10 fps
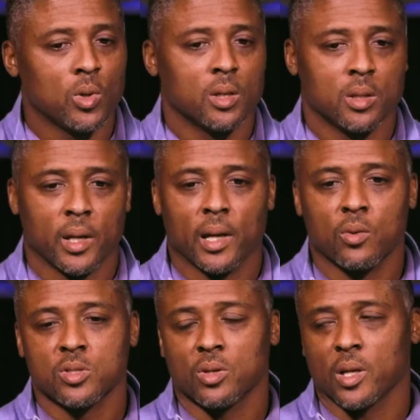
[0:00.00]
Well, that
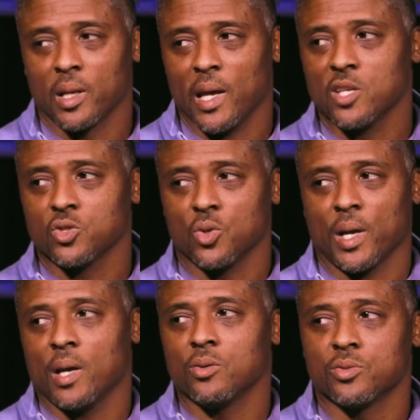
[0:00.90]
I was on a
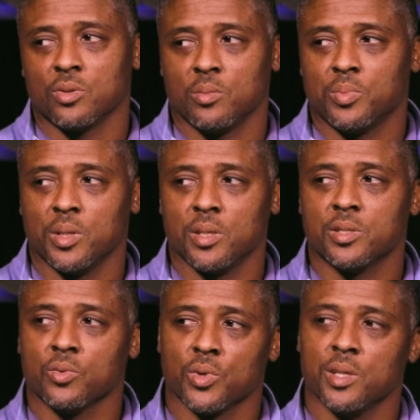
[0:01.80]
national council on
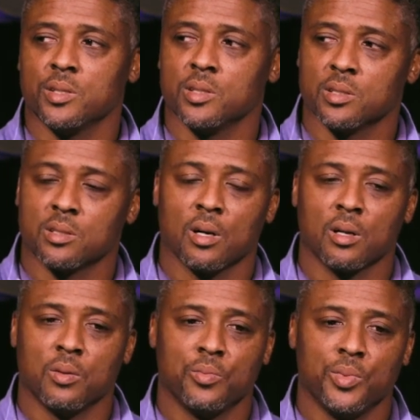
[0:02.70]
police and race, just
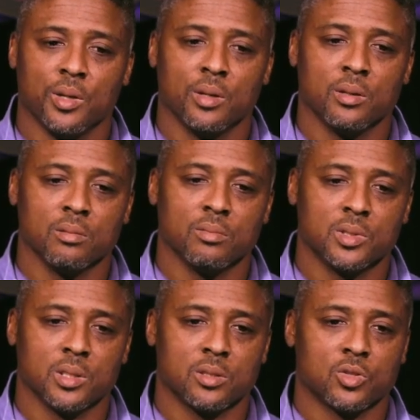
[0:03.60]
talking, you know,
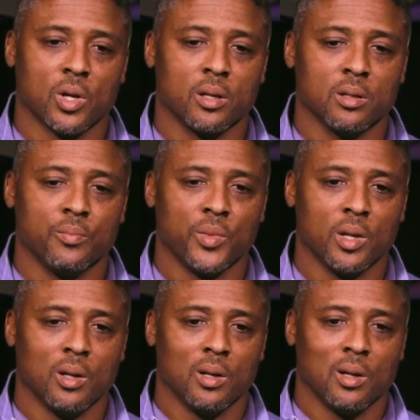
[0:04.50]
just trying to
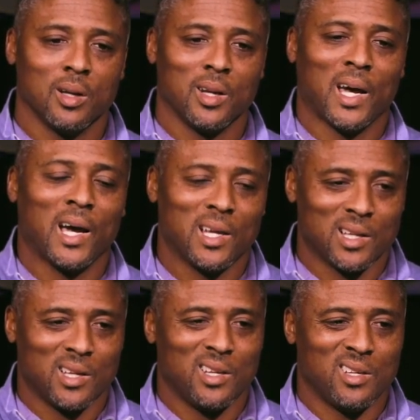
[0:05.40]

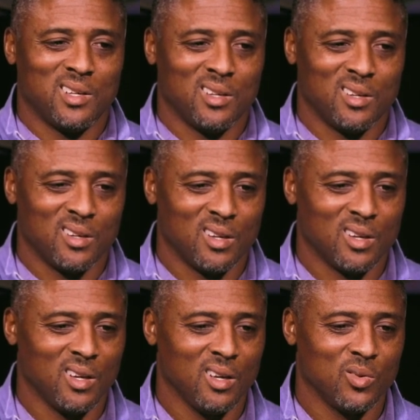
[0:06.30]
not
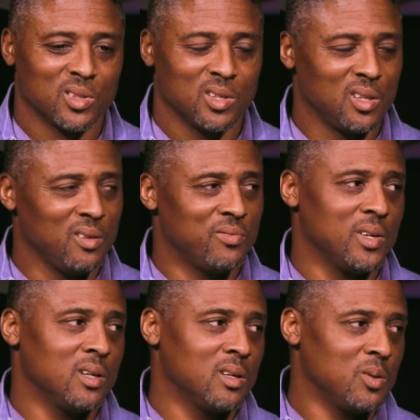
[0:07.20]
hear with the
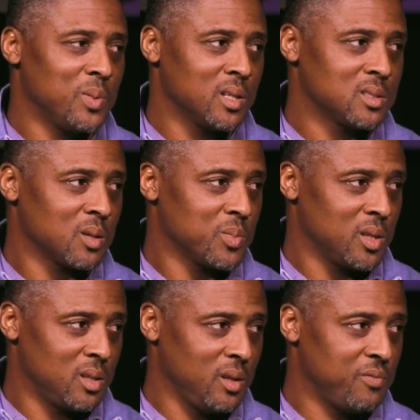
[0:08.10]
defund. Nobody talk
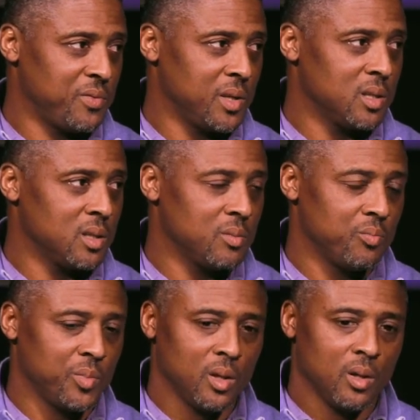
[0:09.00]
about defund.
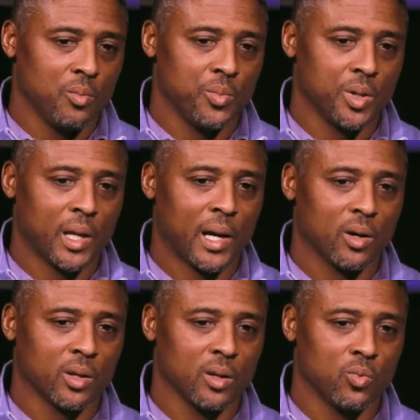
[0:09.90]
Mm. but
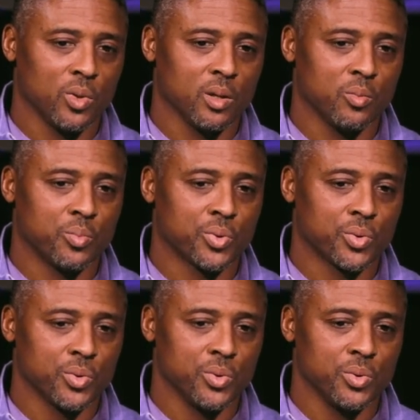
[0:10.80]
how can we
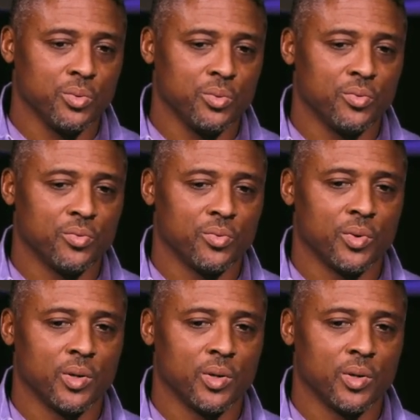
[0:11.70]
improve